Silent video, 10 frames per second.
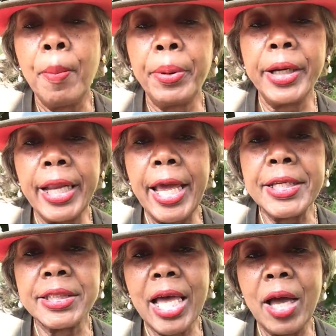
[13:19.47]
But
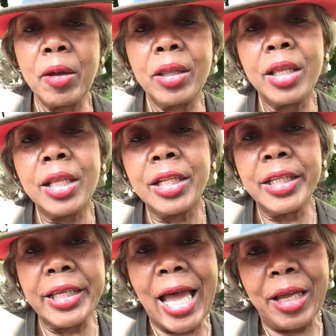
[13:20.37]
as I
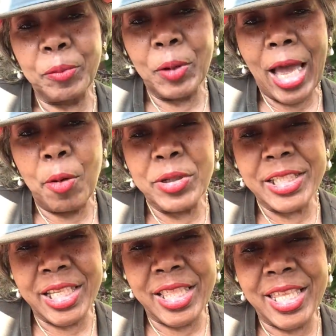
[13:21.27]
would
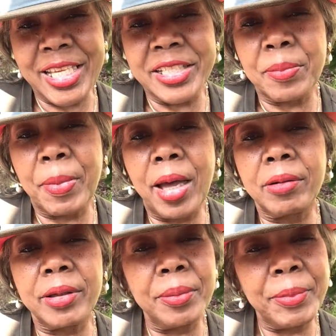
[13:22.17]
see things
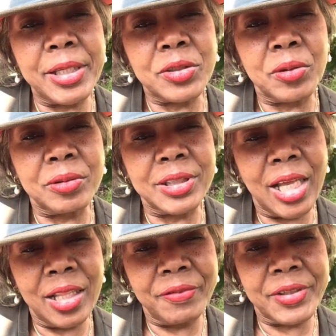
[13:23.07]
about MS on
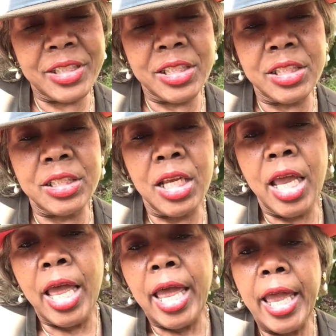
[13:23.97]
television,
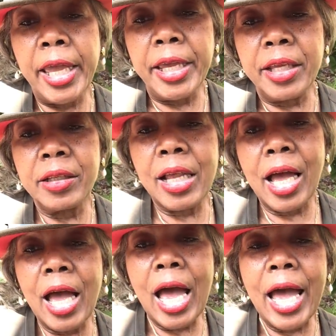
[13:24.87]
and
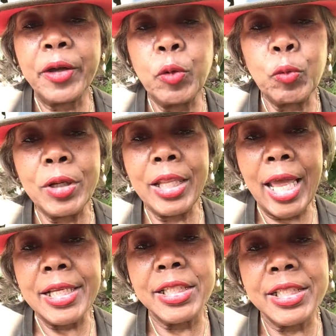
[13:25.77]
I could
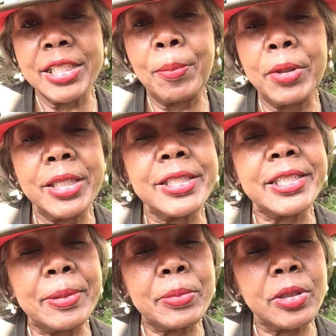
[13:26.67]
relate to some of the
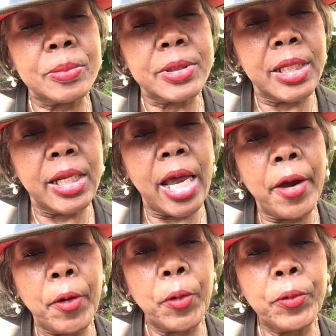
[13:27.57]
symptoms that I
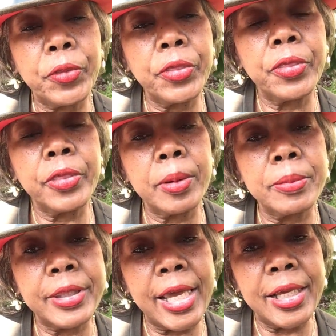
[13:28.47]
heard them.